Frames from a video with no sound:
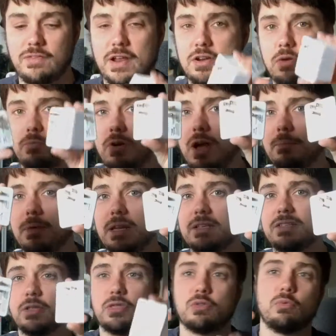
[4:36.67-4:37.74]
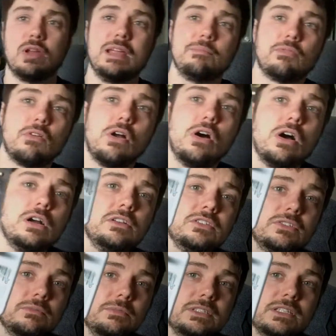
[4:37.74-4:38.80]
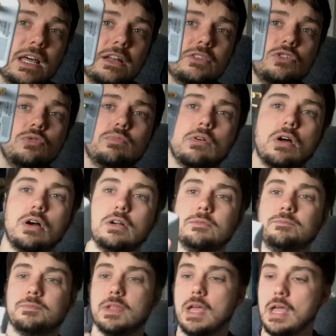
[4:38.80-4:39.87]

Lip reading: I've had no problem. It is a 3-prong. It's not a 2-prong.